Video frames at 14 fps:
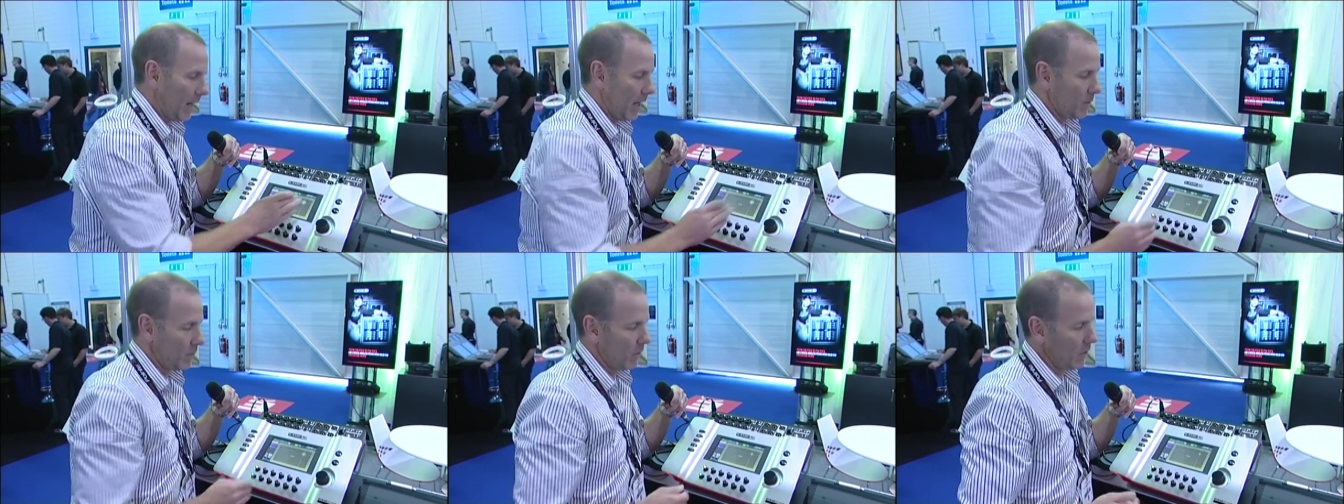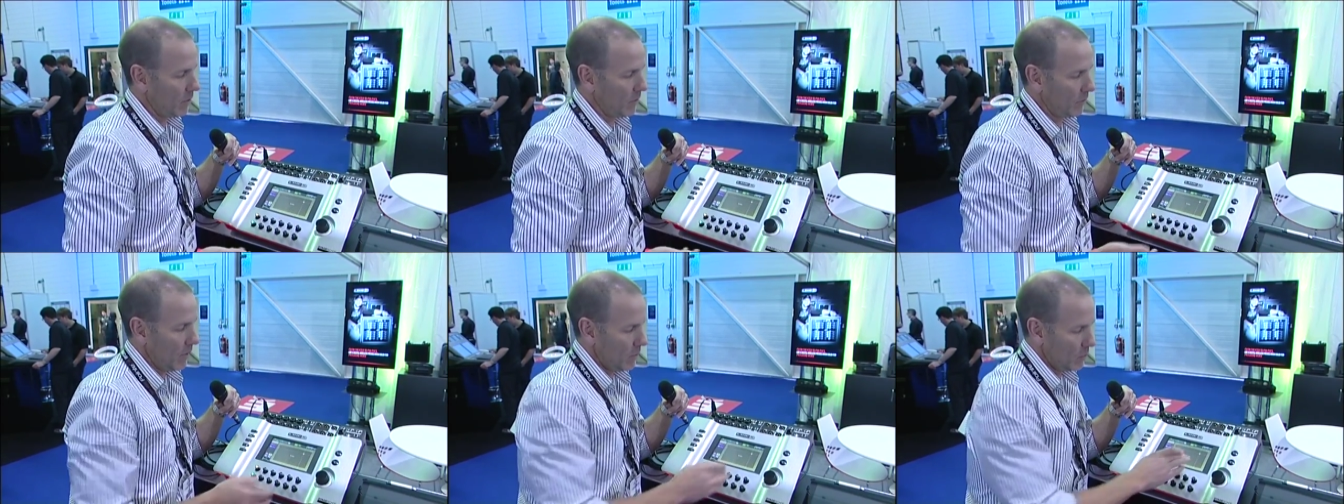I
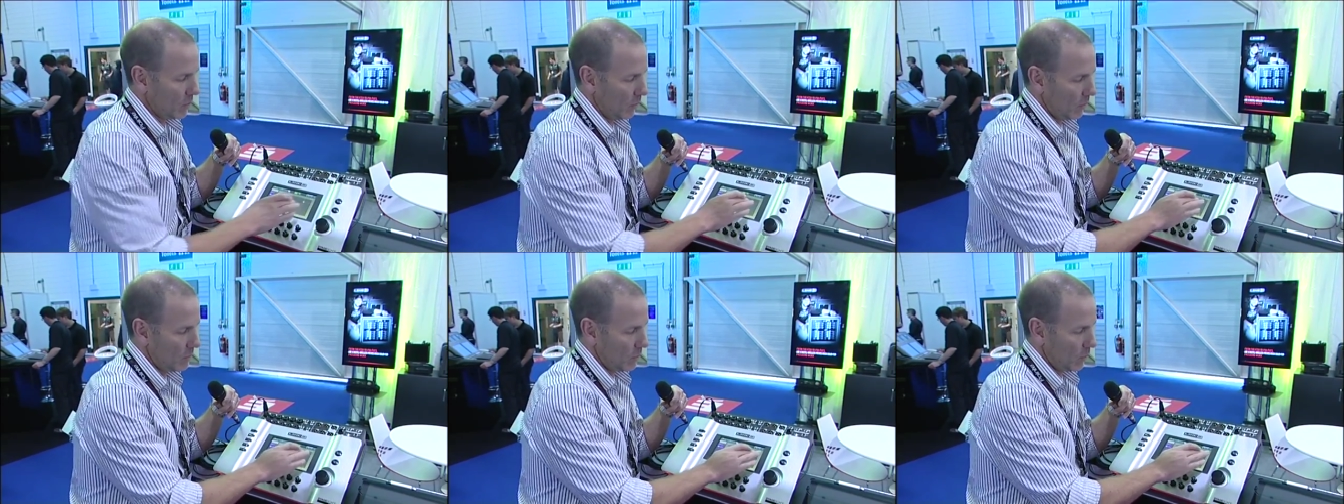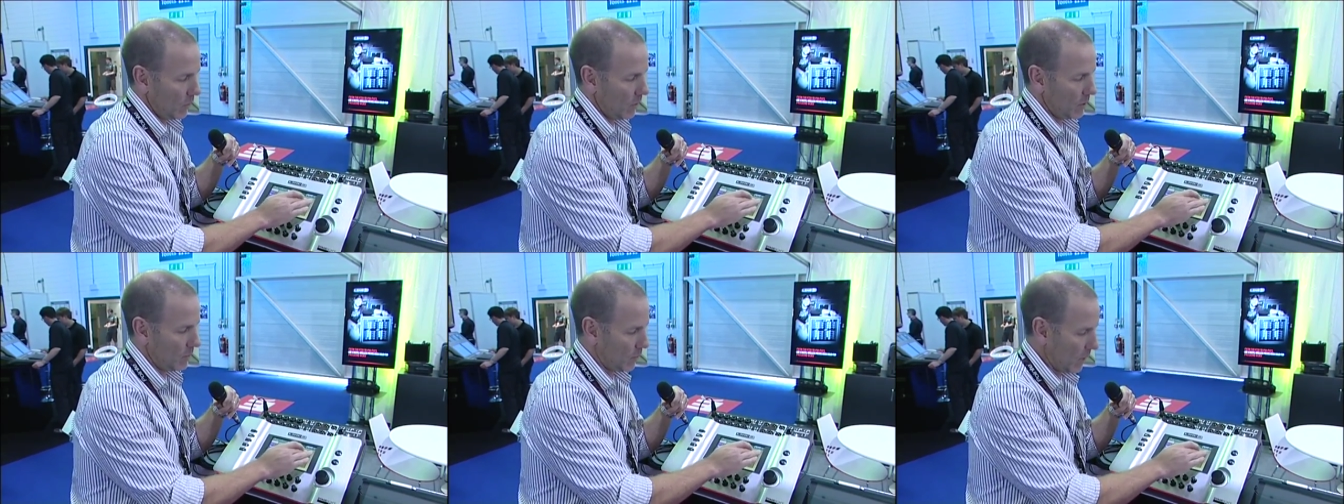move towards the
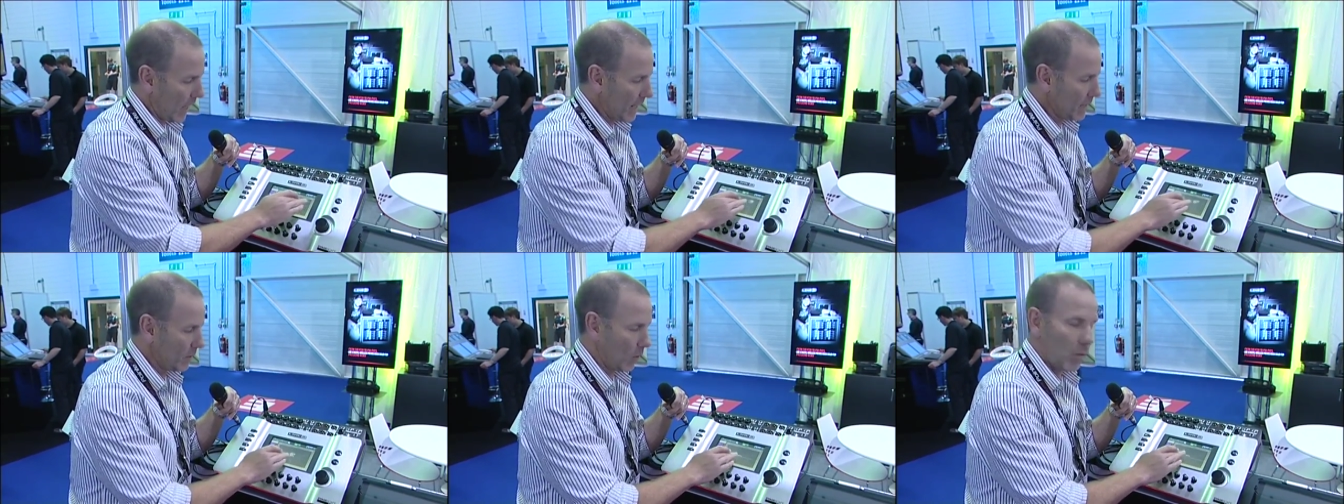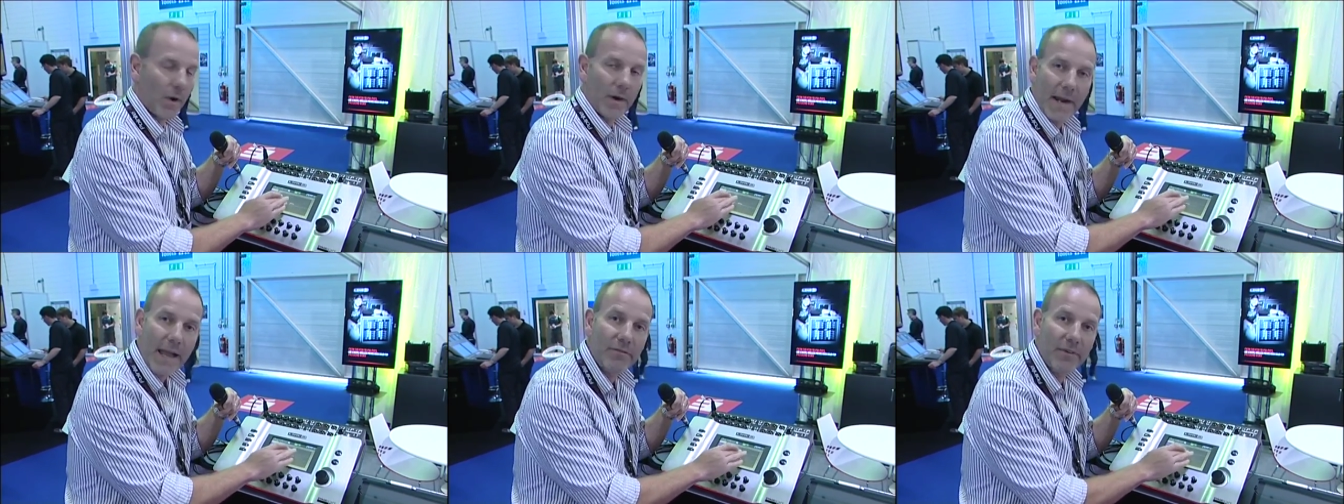word bright or
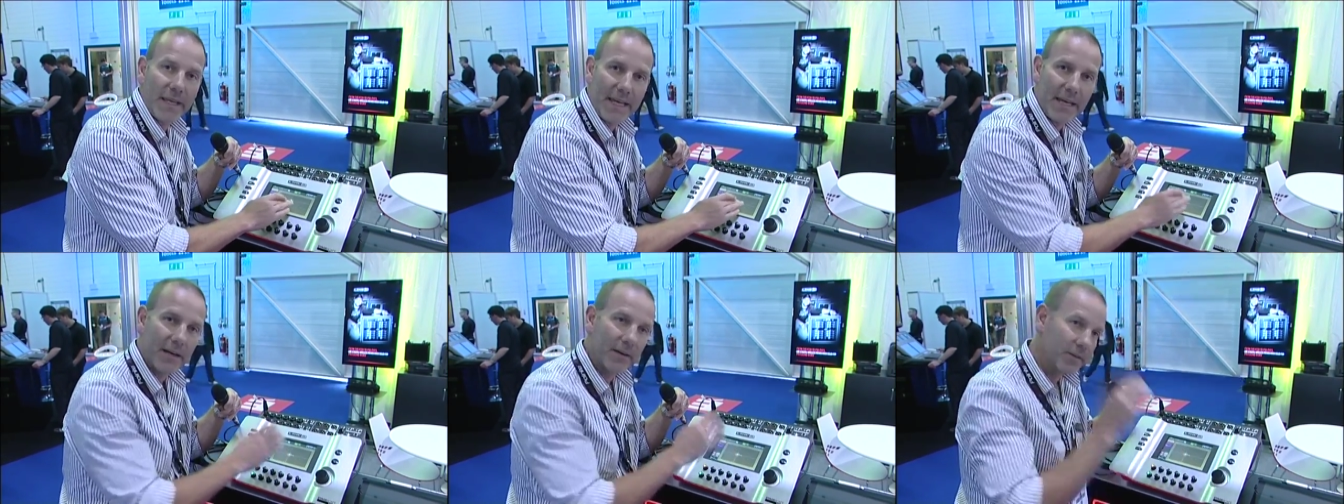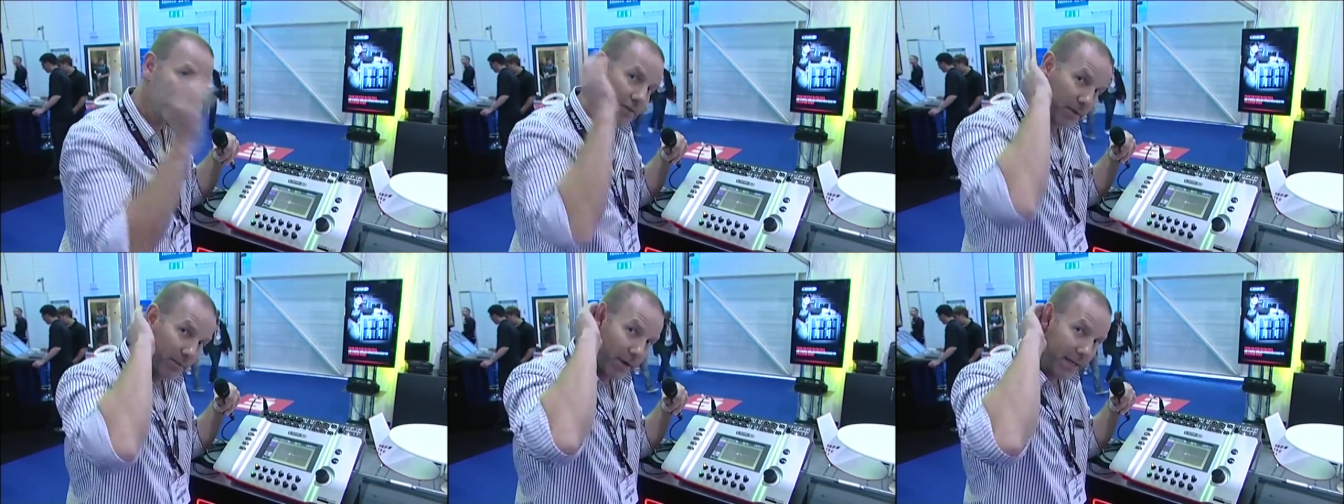wherever here and
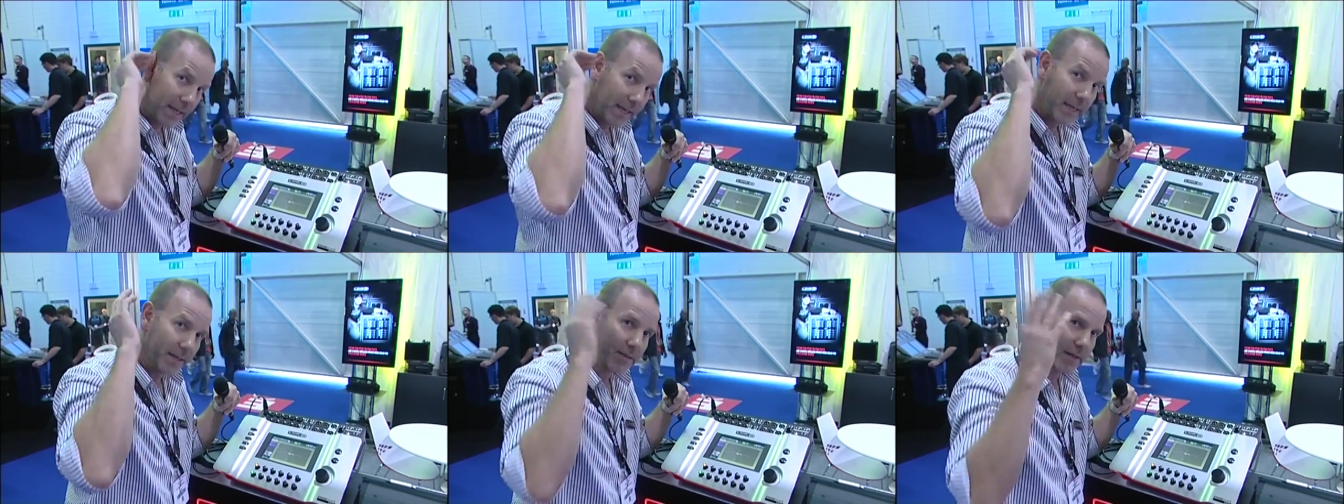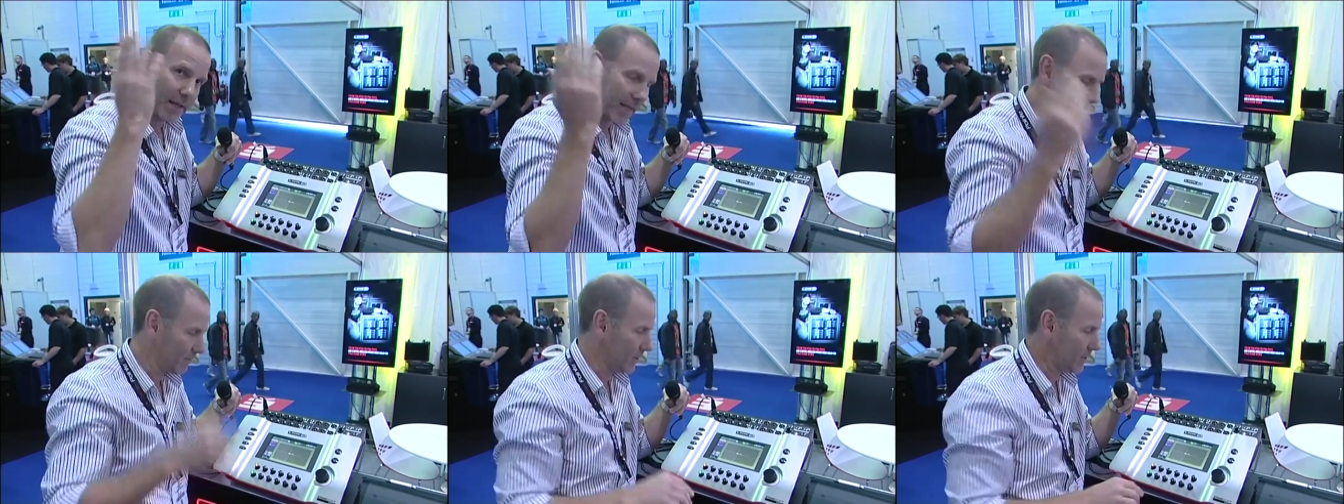using my ears
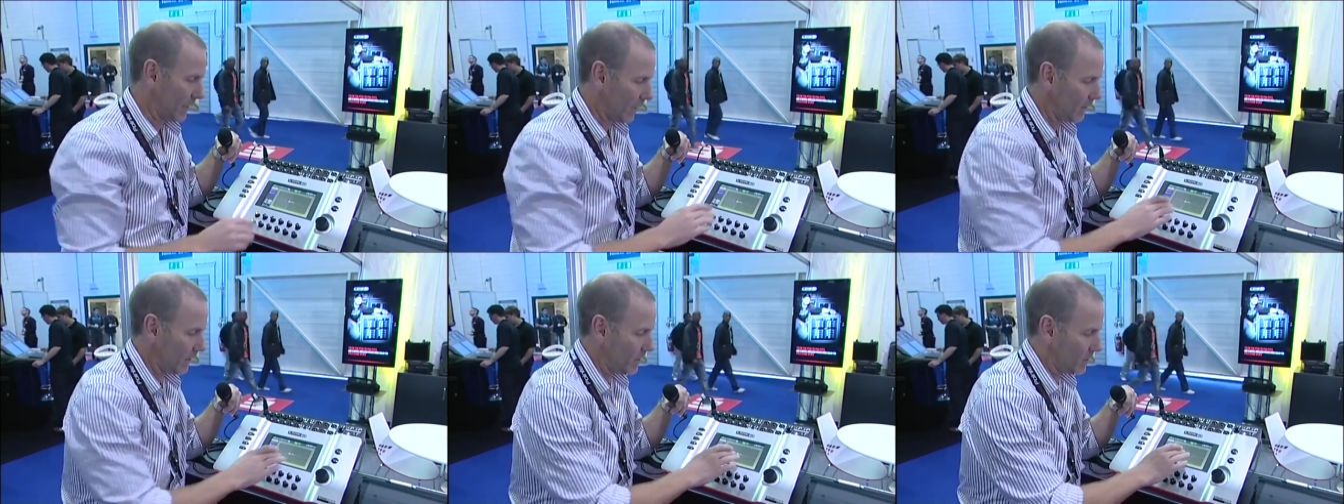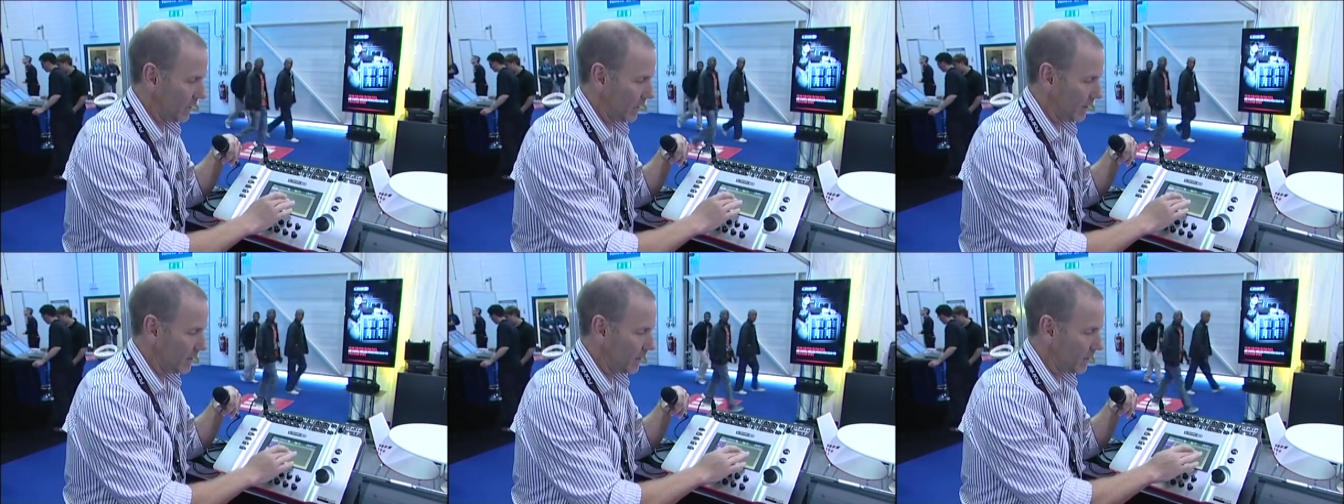like every sound
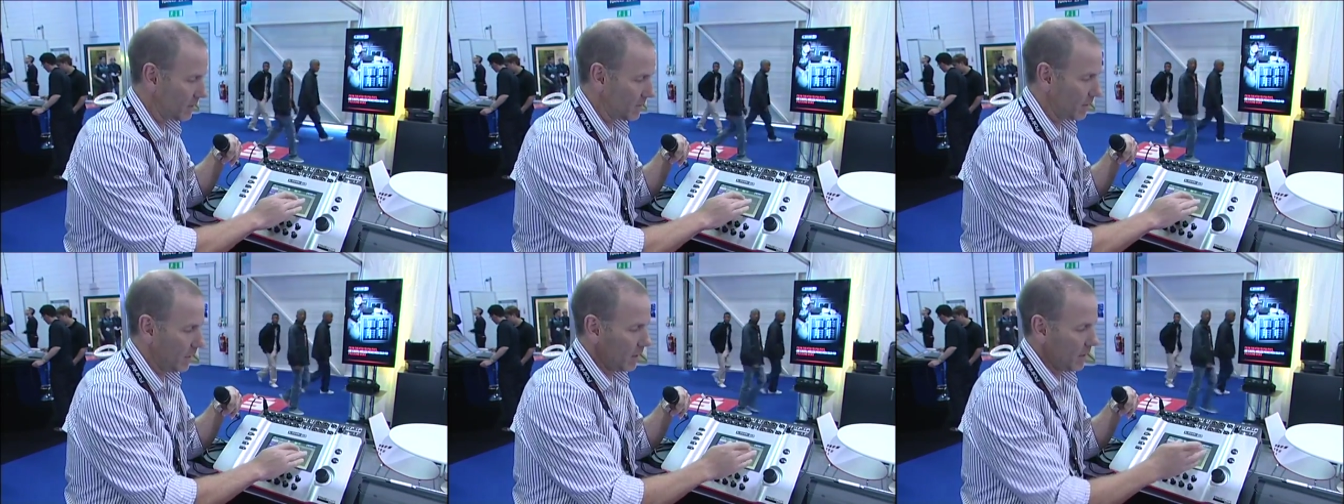engineer does,